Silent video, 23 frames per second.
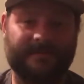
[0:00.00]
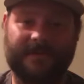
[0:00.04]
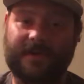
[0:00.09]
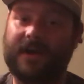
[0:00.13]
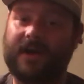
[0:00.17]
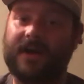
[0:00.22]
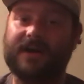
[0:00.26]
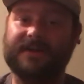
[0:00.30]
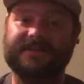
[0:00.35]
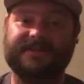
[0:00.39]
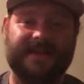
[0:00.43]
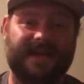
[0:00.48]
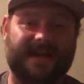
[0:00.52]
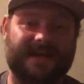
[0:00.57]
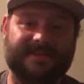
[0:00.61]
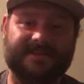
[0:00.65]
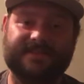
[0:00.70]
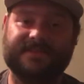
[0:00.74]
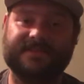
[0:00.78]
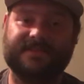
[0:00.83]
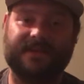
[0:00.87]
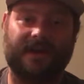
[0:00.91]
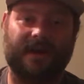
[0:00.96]

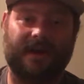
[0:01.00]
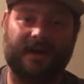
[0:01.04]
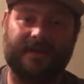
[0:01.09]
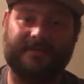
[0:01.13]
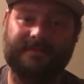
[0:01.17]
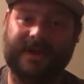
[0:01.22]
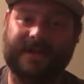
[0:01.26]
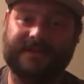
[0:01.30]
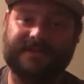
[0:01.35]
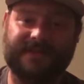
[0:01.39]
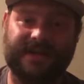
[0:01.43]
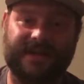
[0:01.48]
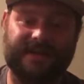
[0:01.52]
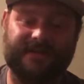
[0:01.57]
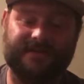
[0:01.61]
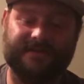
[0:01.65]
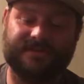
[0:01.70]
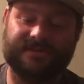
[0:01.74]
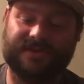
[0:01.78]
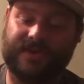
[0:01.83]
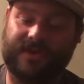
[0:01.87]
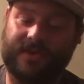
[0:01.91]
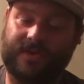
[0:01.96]
contests on my
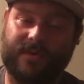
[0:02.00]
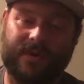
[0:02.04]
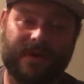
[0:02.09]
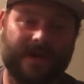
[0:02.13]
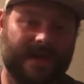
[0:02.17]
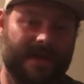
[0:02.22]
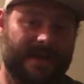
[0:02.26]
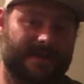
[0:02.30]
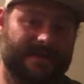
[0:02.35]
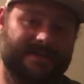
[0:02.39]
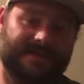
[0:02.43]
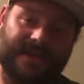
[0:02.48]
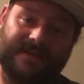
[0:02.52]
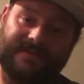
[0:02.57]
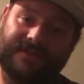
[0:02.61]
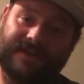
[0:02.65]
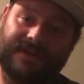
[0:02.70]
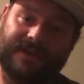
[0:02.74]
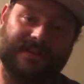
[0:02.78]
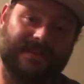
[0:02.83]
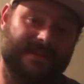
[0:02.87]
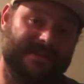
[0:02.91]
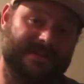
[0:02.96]
channel, so
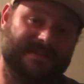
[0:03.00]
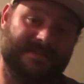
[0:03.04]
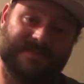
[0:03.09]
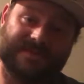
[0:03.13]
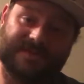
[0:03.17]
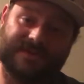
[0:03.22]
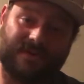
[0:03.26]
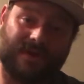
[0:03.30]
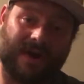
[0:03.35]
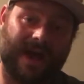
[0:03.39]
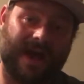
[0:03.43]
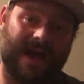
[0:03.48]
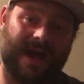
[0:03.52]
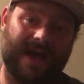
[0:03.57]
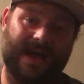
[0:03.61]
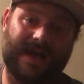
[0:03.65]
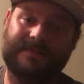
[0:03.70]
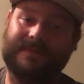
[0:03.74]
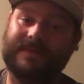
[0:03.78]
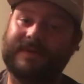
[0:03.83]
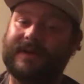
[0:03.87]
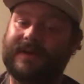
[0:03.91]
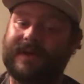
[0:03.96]
definitely
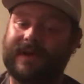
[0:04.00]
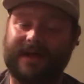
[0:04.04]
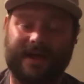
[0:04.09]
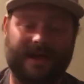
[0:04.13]
subscribe,